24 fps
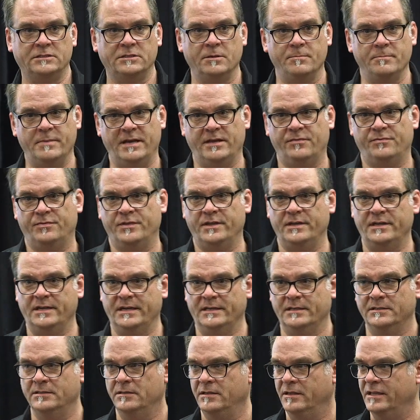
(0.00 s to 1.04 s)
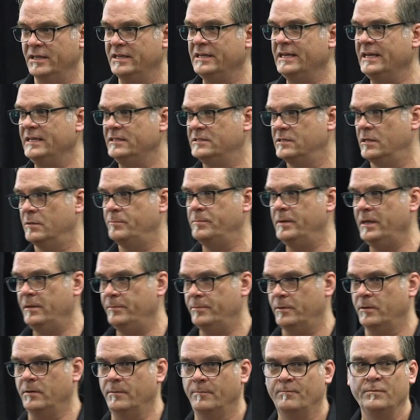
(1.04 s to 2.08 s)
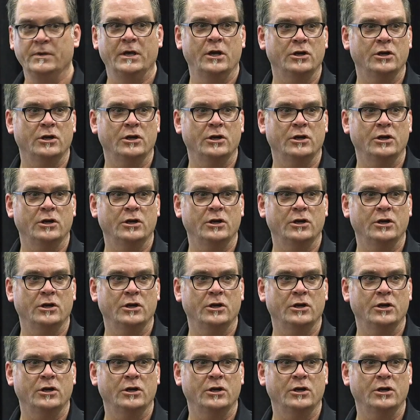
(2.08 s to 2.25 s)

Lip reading: to meet the needs of the people.